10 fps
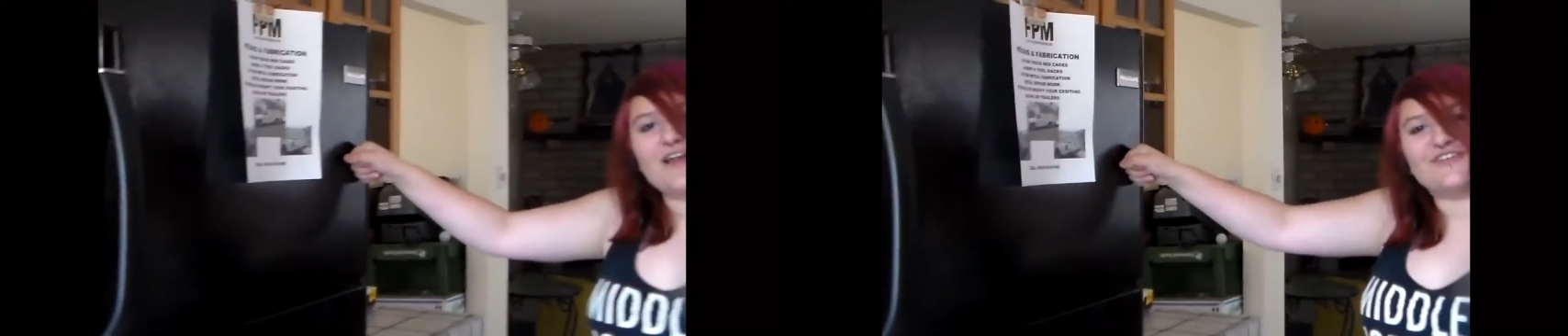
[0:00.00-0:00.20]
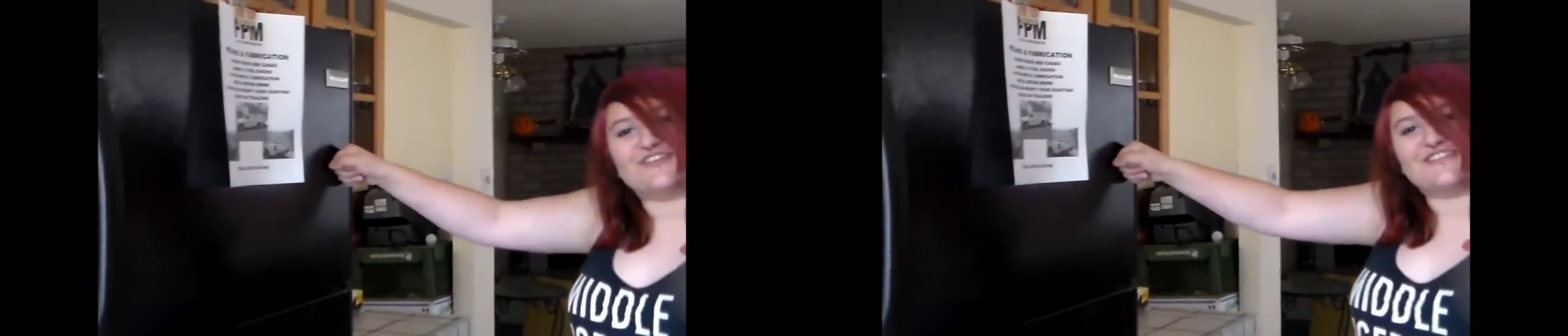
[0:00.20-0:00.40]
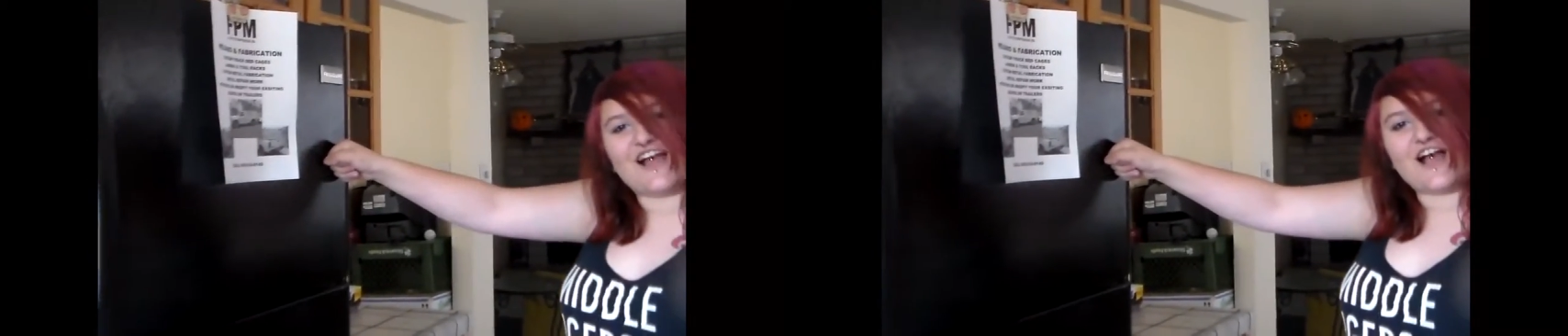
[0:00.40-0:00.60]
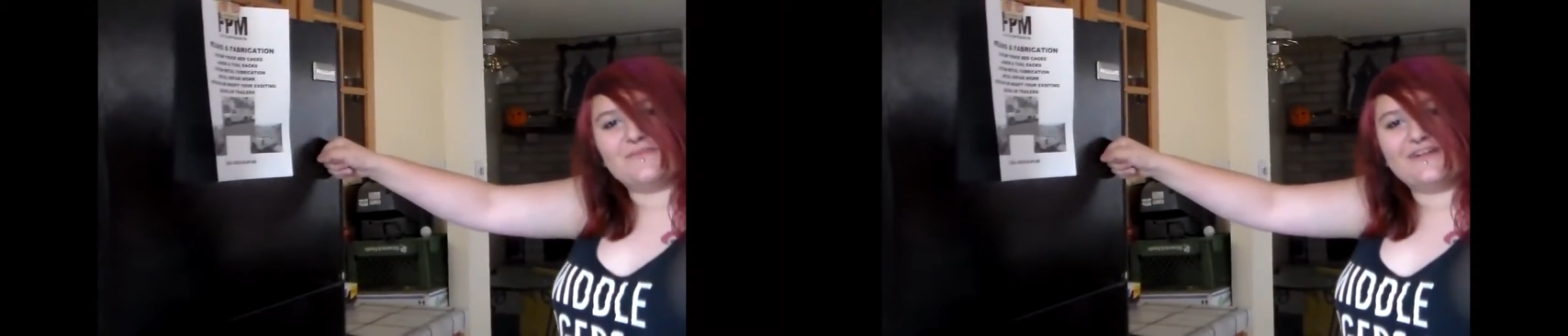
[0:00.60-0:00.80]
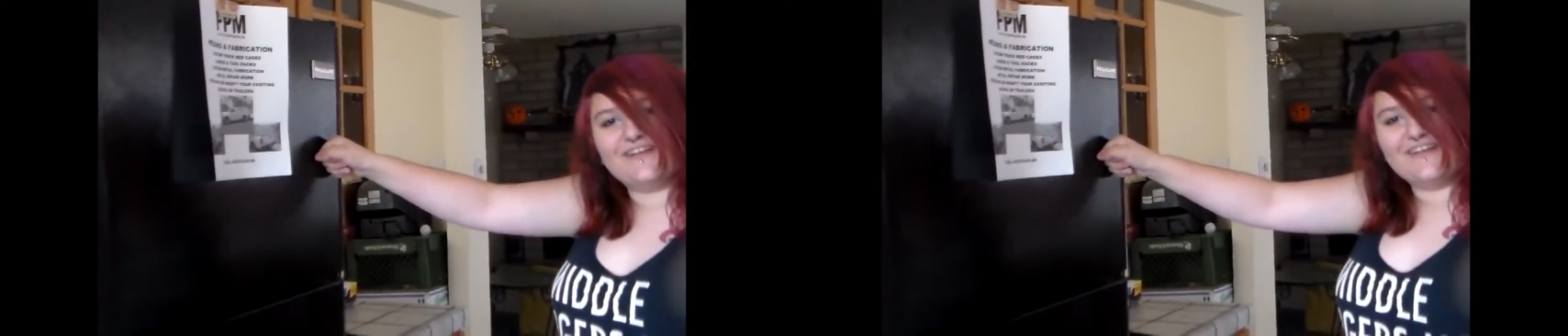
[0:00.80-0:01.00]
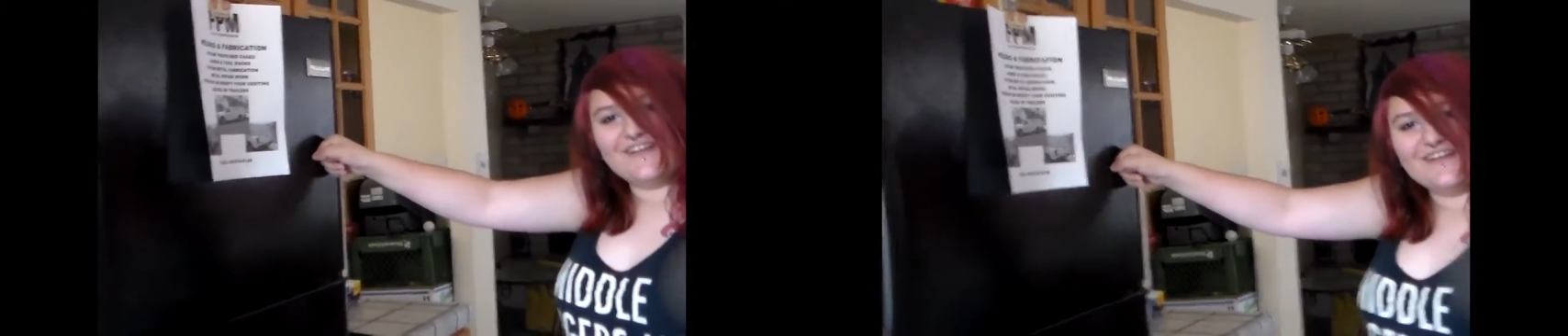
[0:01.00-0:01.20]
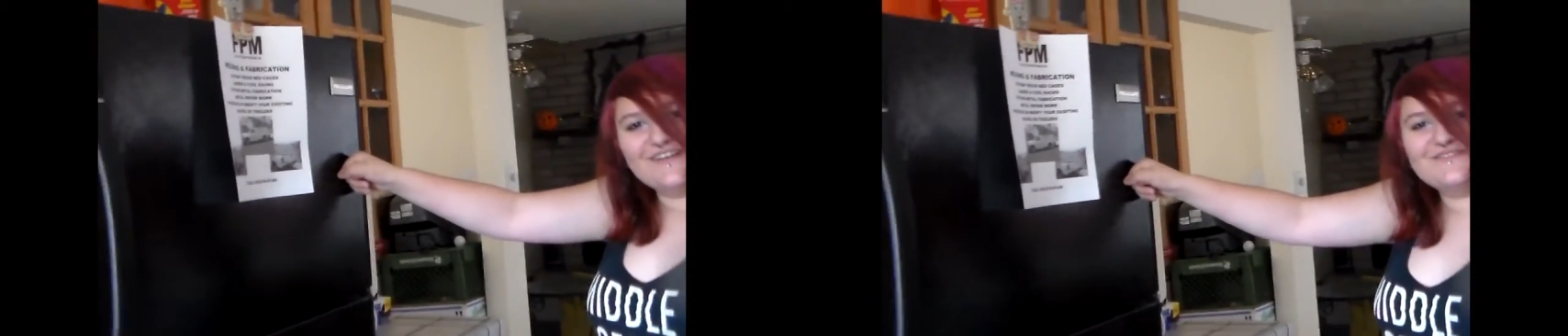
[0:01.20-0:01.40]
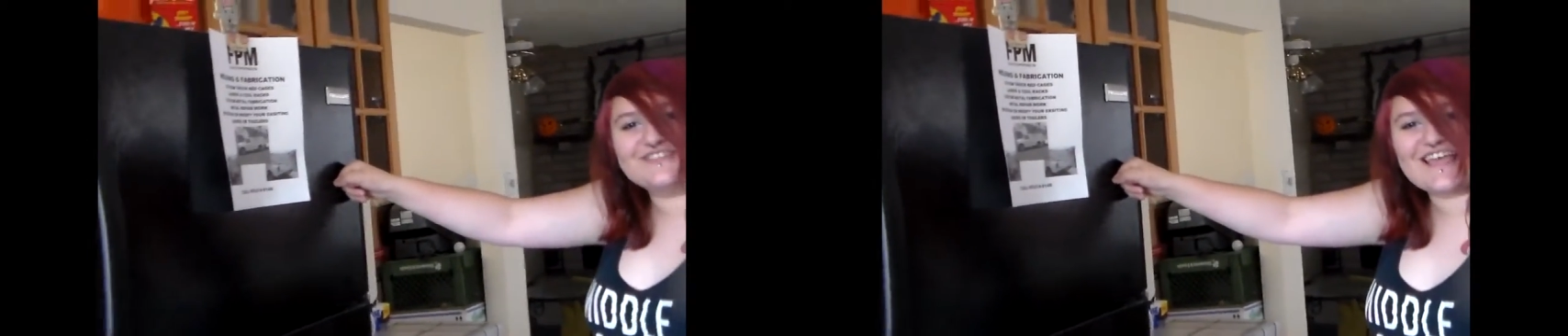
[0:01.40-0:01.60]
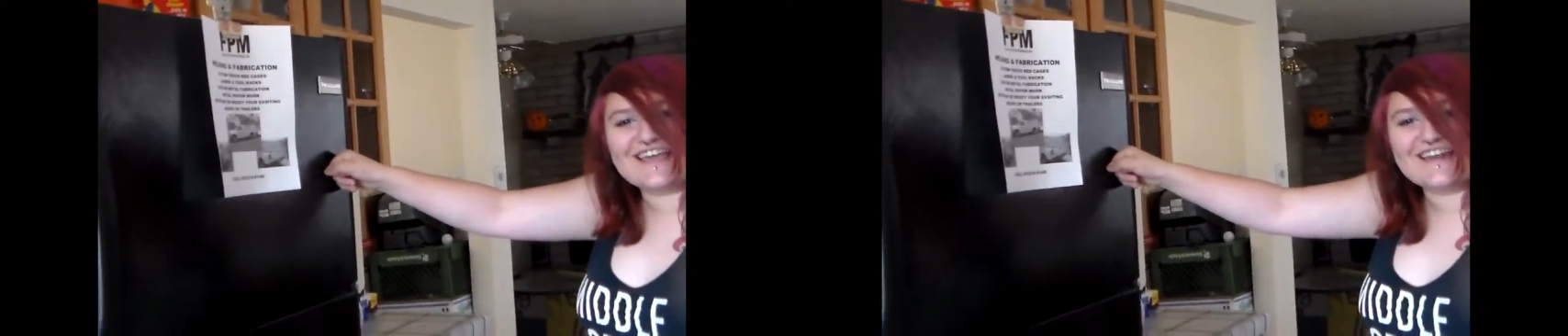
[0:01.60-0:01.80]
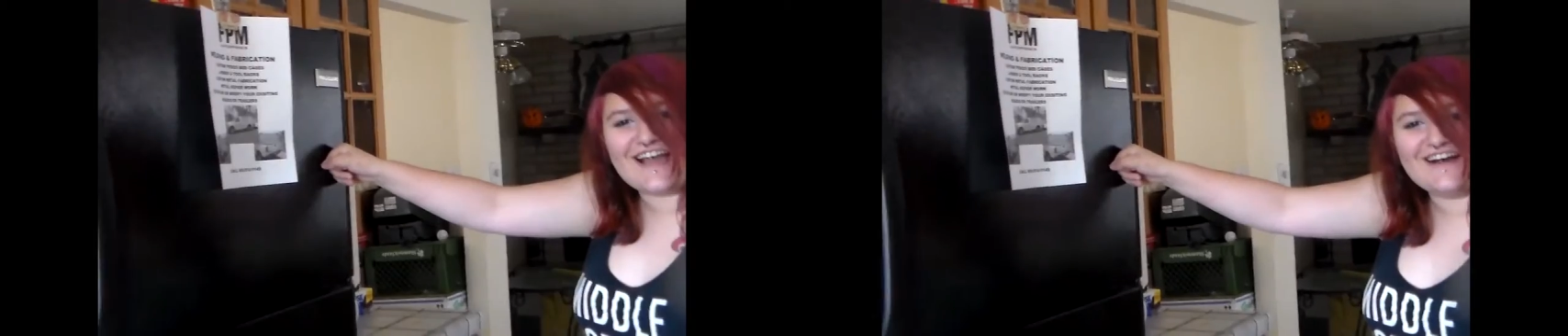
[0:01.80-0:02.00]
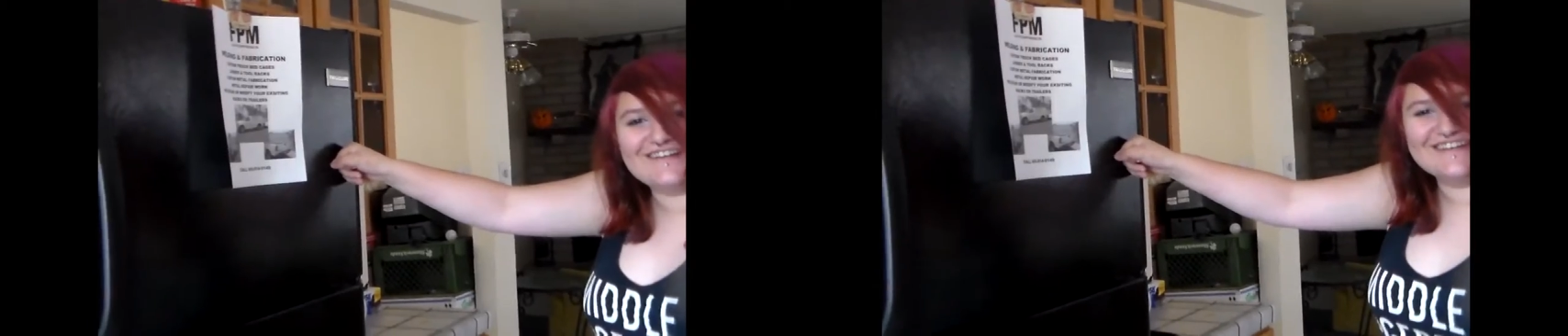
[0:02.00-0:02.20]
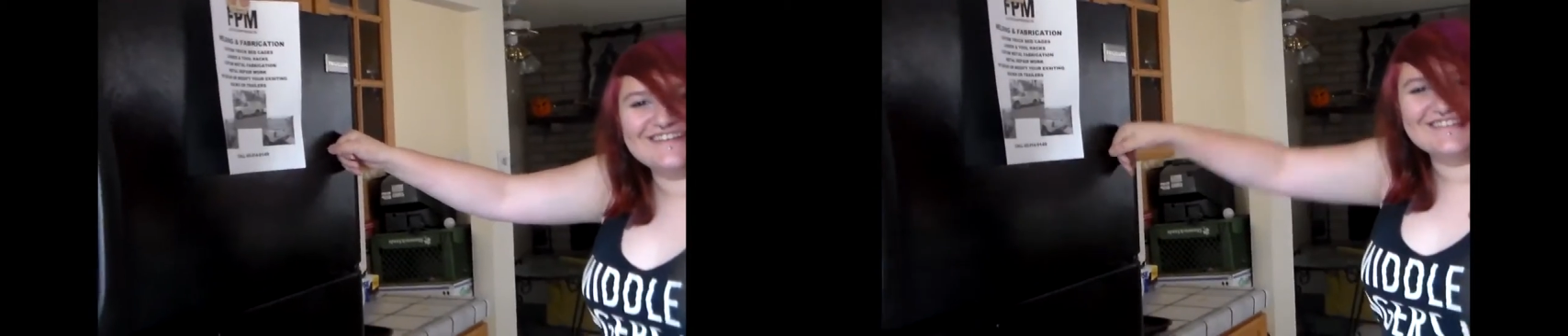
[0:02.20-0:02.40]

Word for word: to have a good time. We're just hanging out,